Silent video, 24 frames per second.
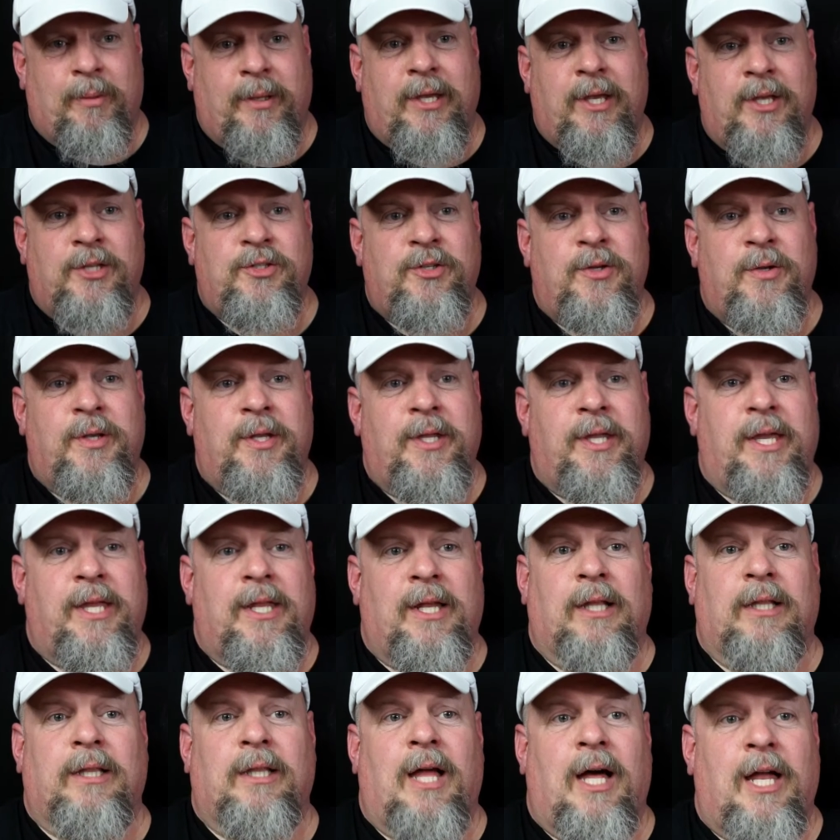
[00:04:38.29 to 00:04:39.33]
because you can
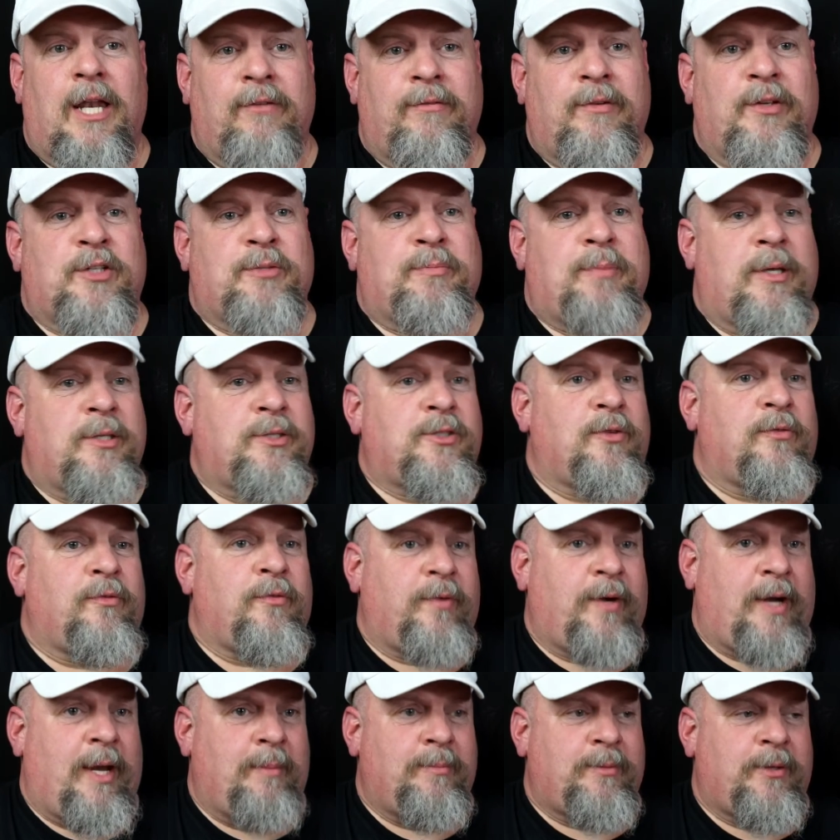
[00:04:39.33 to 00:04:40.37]
get a lot of expensive
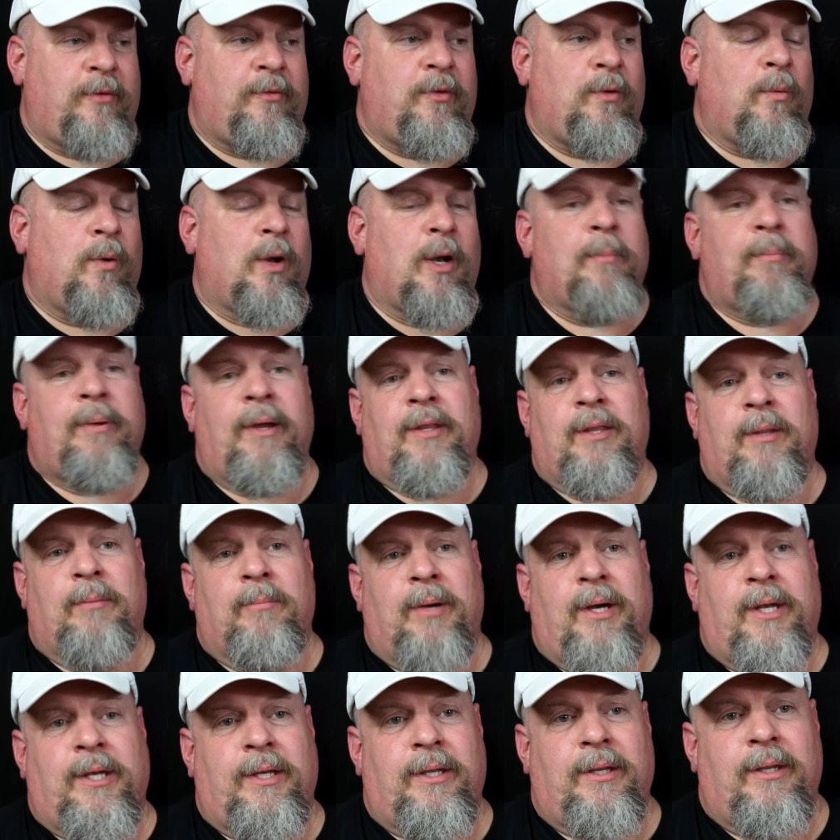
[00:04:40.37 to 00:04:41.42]
frames if you want to pay the
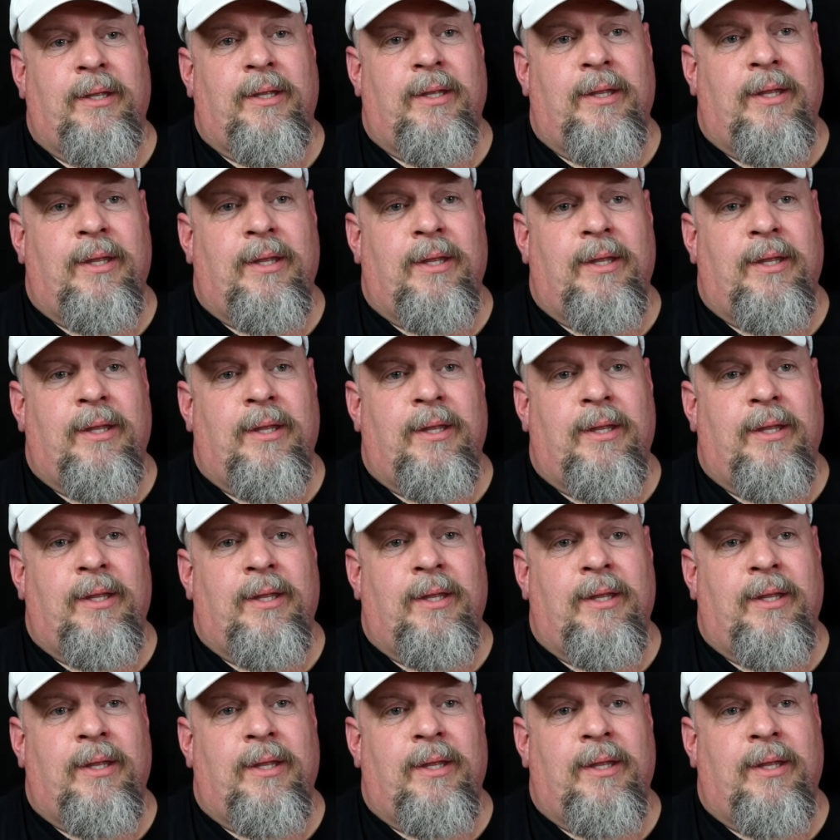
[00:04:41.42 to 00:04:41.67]
money.